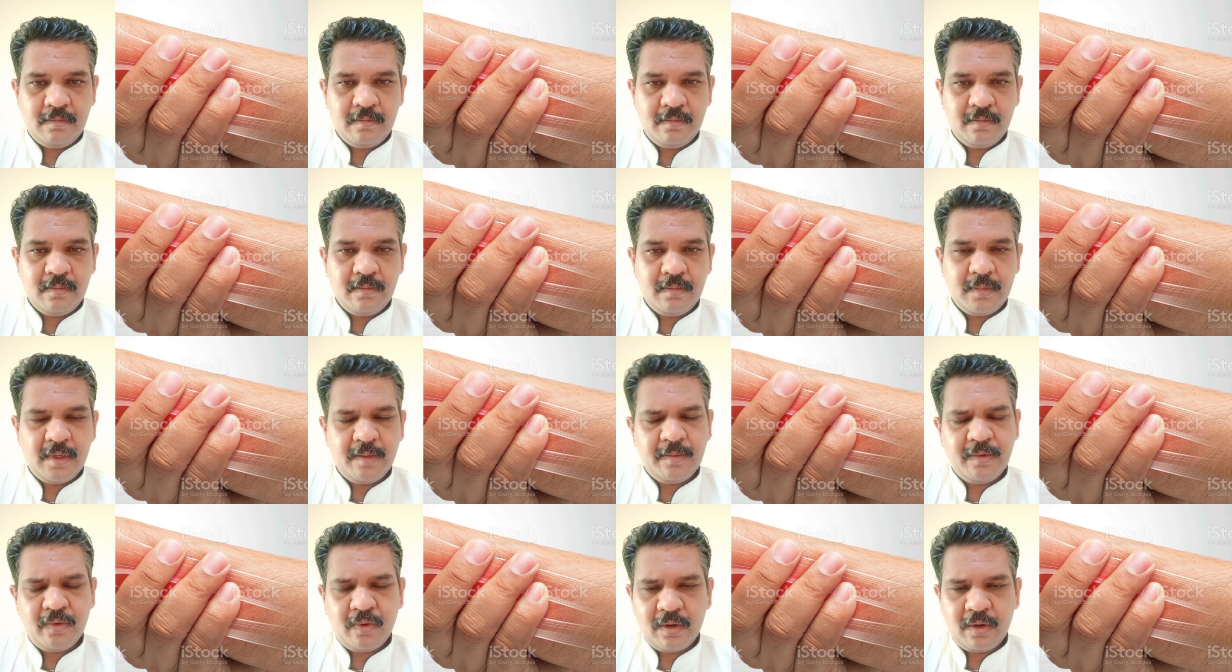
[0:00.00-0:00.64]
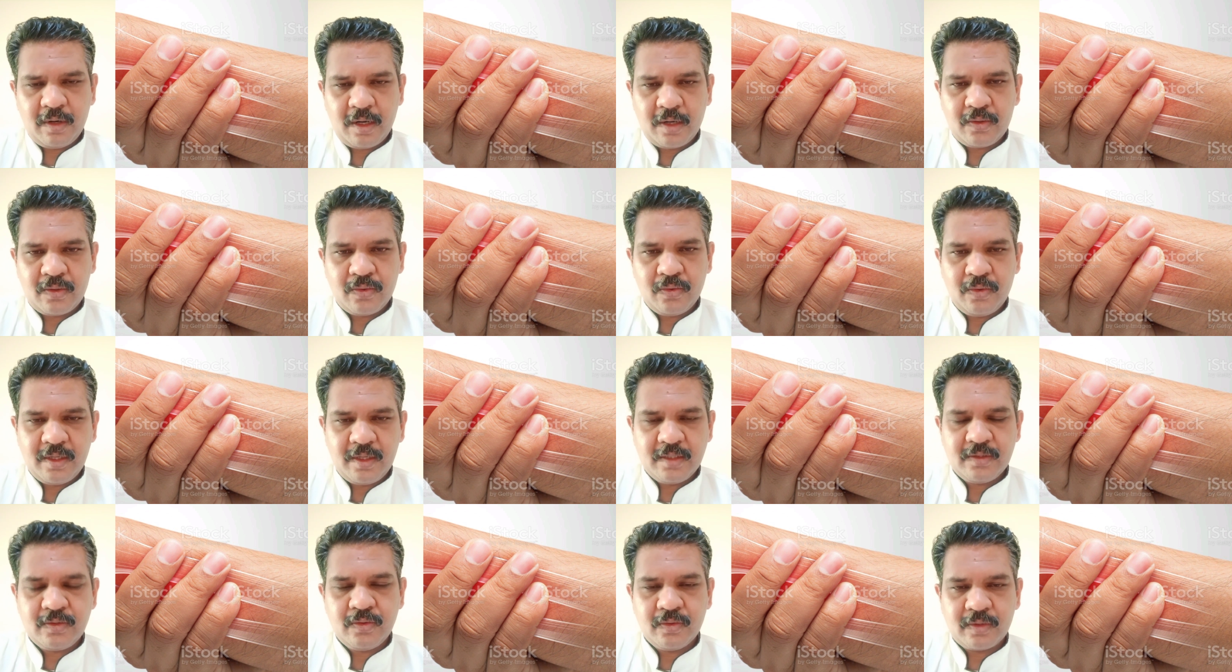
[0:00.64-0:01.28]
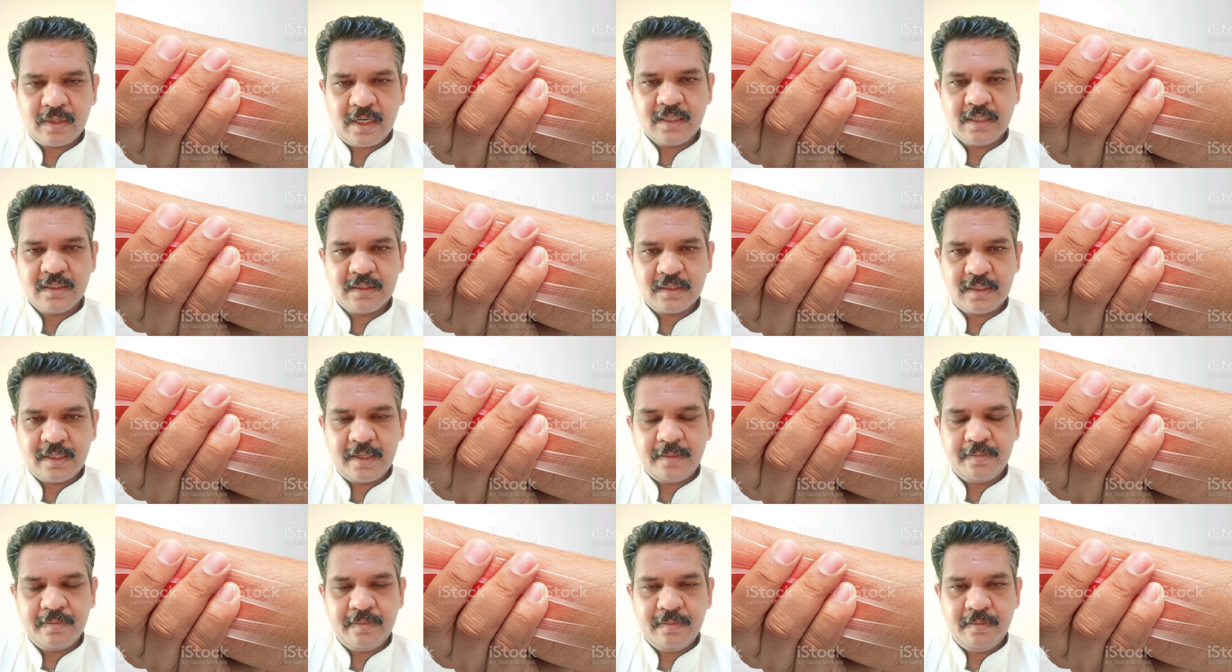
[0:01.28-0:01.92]
Maybe 1 or 2 days you can
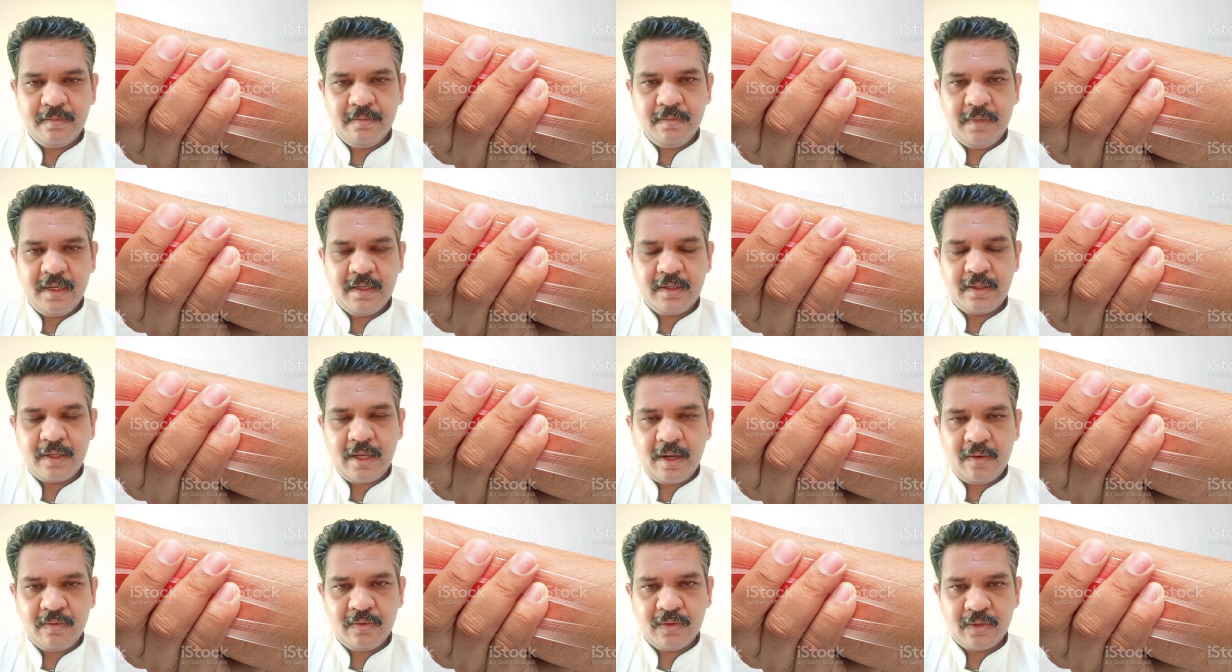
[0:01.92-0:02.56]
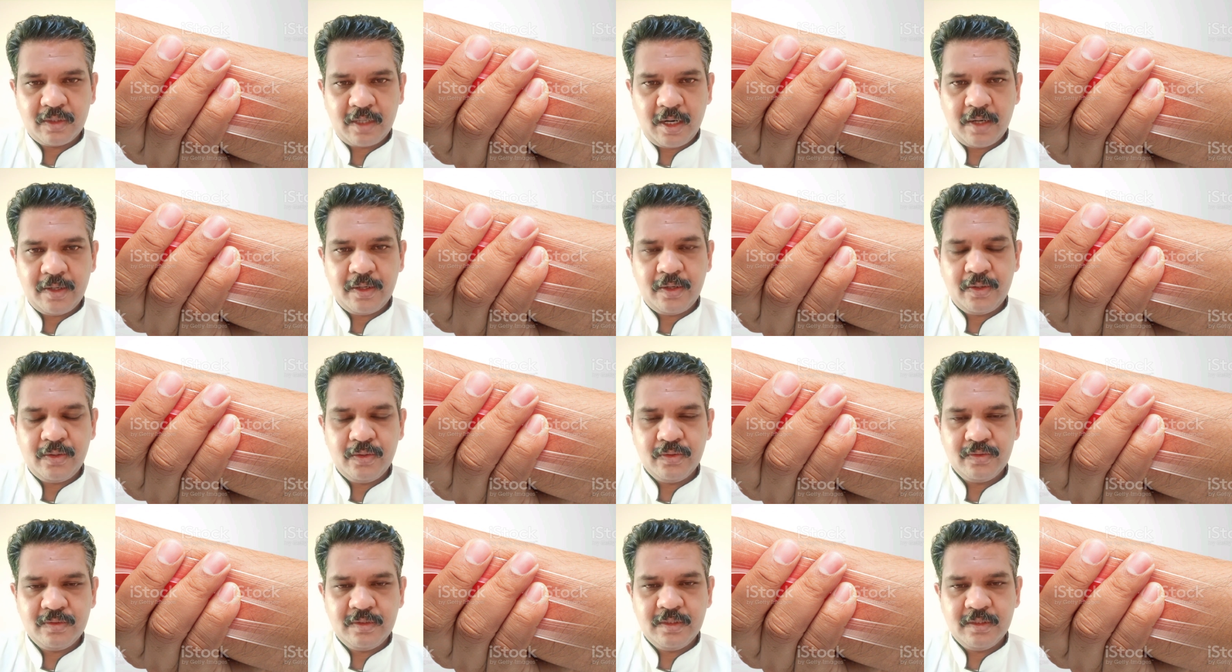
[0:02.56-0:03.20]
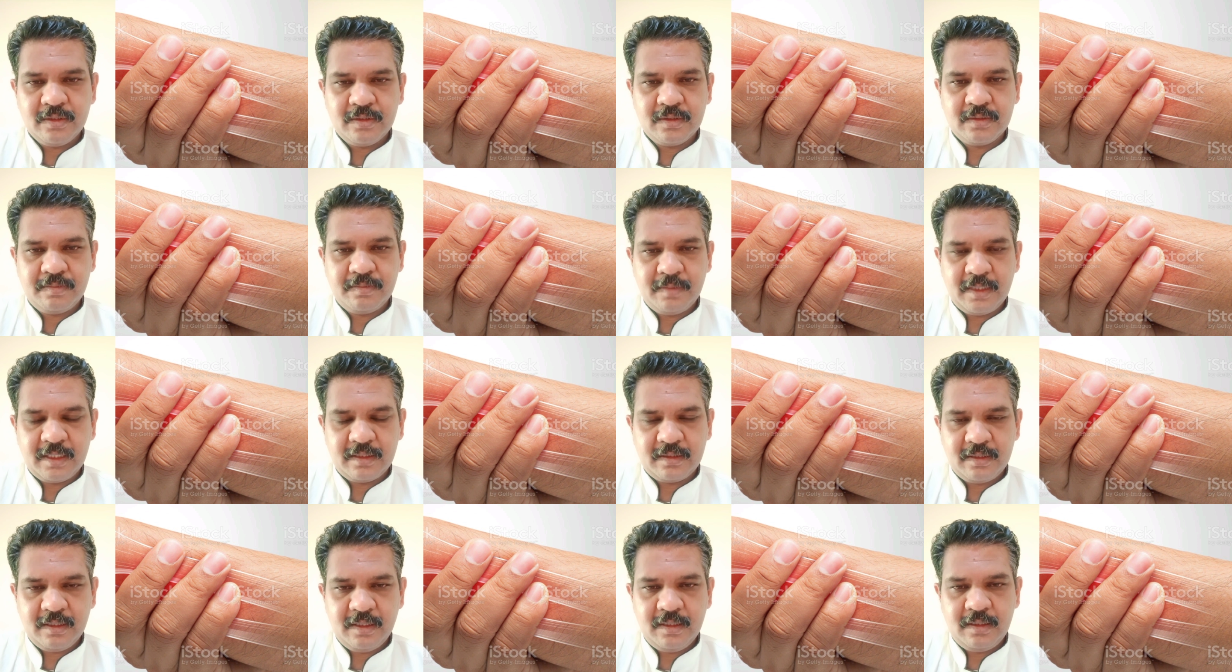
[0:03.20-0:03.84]
skip, but you have to continue this
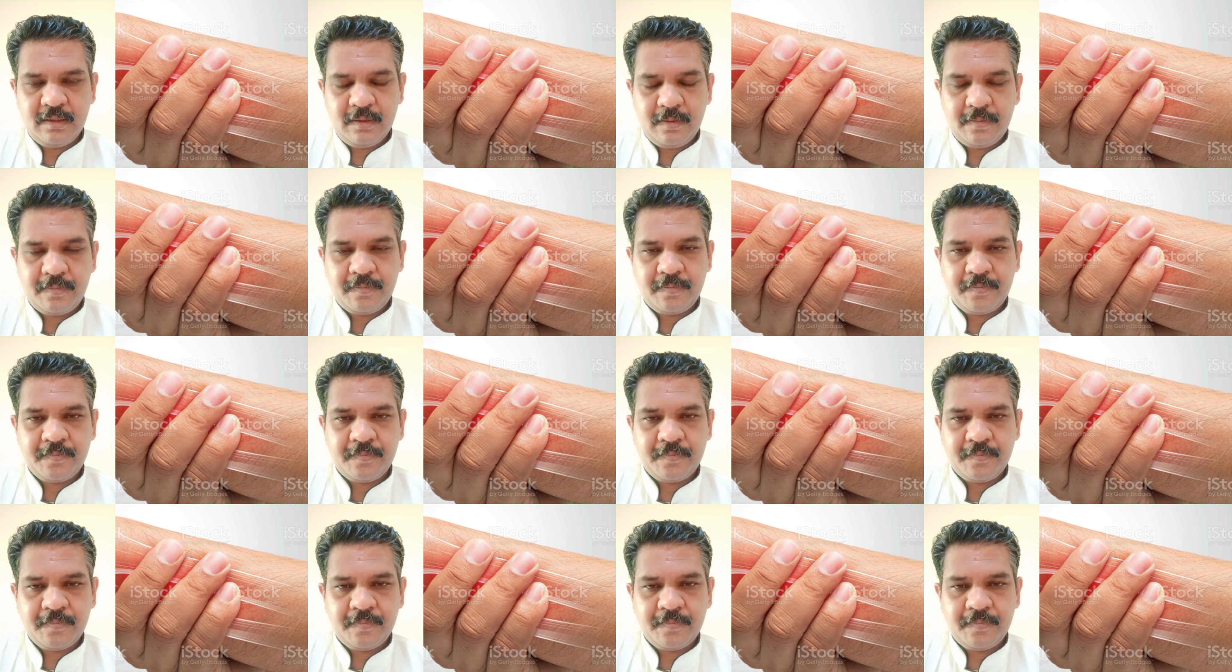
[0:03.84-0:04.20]
method.